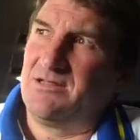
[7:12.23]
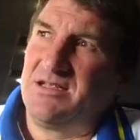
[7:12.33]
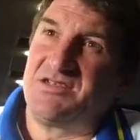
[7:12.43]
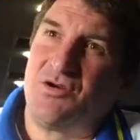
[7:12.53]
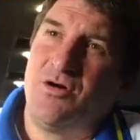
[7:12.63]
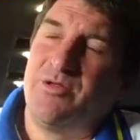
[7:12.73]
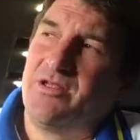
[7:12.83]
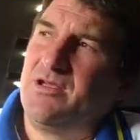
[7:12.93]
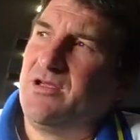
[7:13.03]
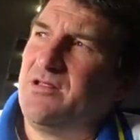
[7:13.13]
this time of
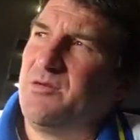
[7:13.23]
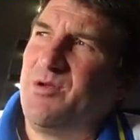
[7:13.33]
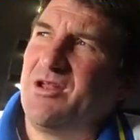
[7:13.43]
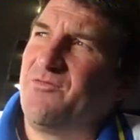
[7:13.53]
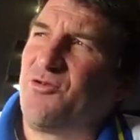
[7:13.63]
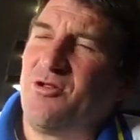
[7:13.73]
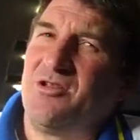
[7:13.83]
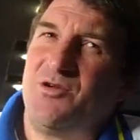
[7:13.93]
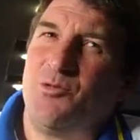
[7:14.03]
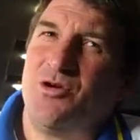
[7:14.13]
the year, the amount of
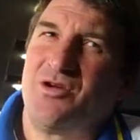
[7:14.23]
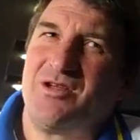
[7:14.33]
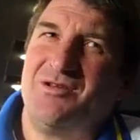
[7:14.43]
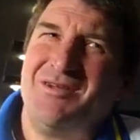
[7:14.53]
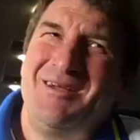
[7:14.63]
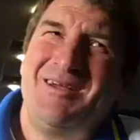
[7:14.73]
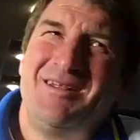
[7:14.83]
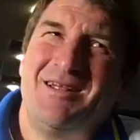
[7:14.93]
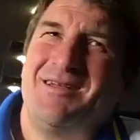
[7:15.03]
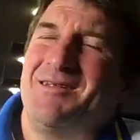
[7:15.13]
quality work and
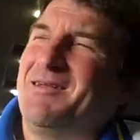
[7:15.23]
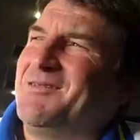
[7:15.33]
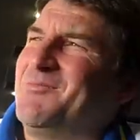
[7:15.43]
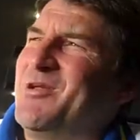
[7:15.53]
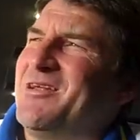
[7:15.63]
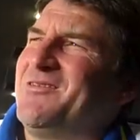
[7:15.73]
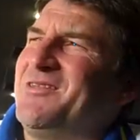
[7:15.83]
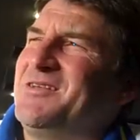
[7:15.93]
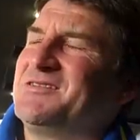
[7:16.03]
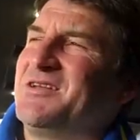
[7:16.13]
the amount of
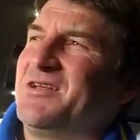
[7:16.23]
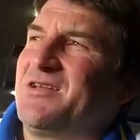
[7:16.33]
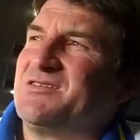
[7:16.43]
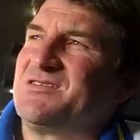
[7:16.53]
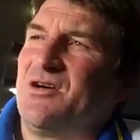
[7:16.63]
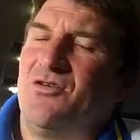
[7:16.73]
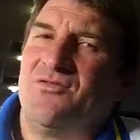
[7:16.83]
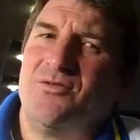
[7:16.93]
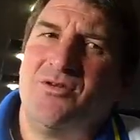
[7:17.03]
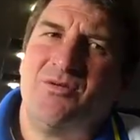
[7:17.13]
things that you can
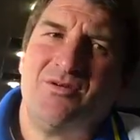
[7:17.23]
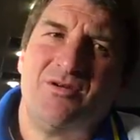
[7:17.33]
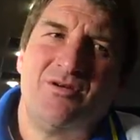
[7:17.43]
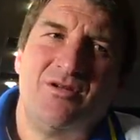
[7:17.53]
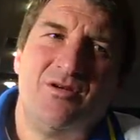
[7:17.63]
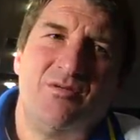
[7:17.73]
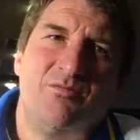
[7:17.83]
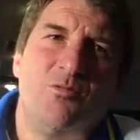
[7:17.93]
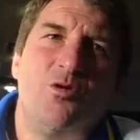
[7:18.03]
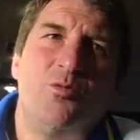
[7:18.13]
solve on a
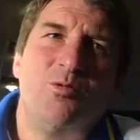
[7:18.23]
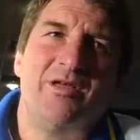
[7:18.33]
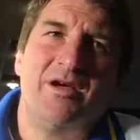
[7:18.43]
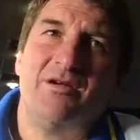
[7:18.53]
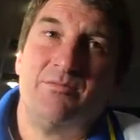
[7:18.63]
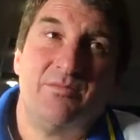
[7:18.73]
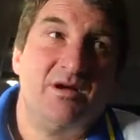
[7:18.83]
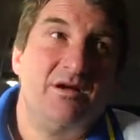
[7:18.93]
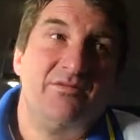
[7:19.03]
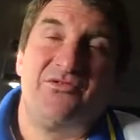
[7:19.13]
warm weather
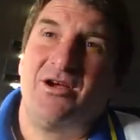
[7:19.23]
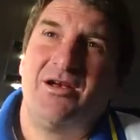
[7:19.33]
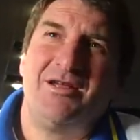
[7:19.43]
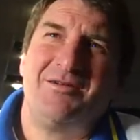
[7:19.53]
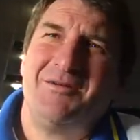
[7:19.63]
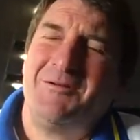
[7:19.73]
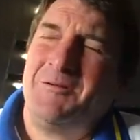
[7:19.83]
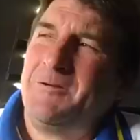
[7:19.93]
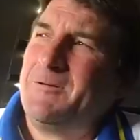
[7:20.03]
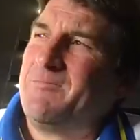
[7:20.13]
training
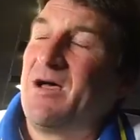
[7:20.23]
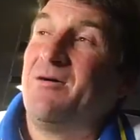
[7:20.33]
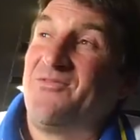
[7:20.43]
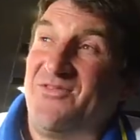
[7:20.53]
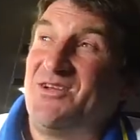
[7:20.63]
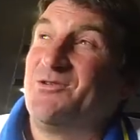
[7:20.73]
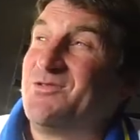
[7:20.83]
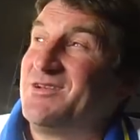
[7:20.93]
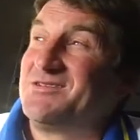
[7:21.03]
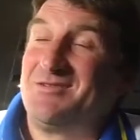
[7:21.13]

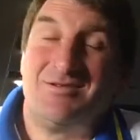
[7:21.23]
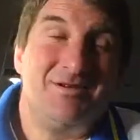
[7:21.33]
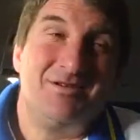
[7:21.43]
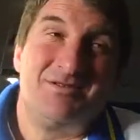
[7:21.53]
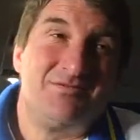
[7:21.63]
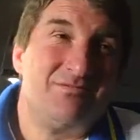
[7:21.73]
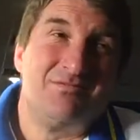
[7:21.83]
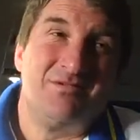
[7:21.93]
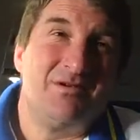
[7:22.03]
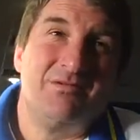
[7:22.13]
field is
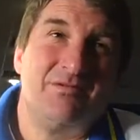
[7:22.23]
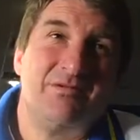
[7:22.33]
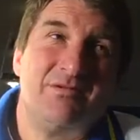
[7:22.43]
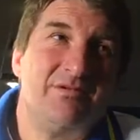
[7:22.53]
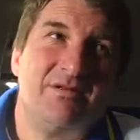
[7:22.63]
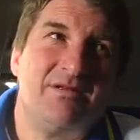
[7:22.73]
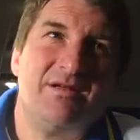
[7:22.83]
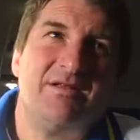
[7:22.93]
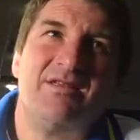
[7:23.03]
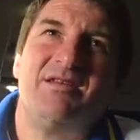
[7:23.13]

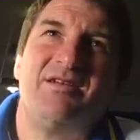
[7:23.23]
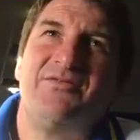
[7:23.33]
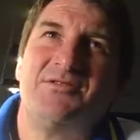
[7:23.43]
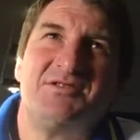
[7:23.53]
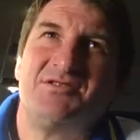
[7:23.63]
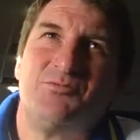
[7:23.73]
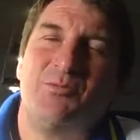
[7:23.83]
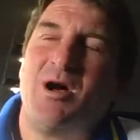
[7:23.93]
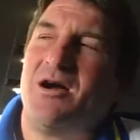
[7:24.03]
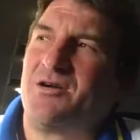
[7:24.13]
the difference is
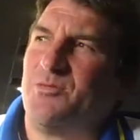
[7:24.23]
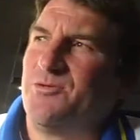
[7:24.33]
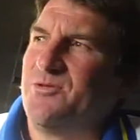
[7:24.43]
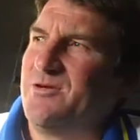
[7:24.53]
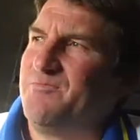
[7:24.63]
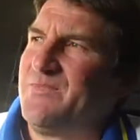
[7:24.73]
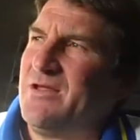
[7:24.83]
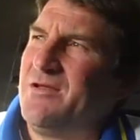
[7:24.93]
remarkable.